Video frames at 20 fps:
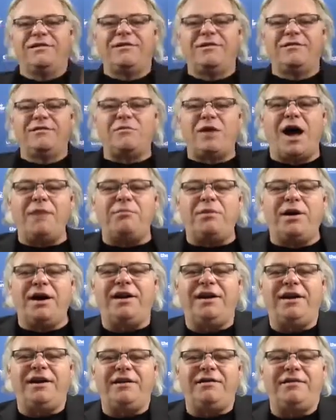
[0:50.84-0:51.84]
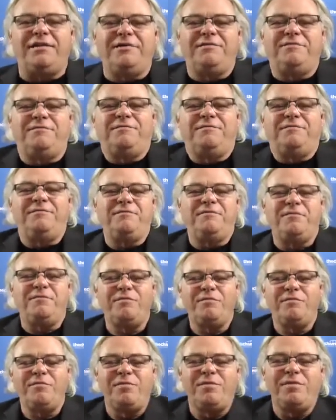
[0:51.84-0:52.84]
My buddy,
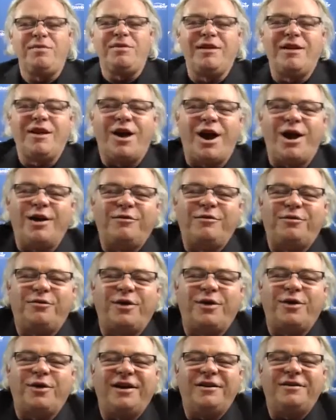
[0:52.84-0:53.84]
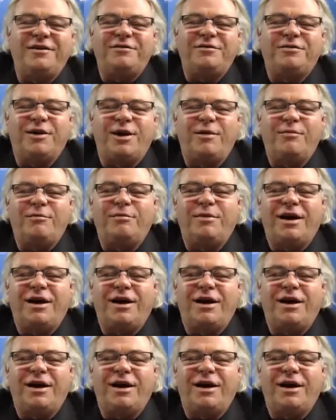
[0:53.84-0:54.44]
our friend from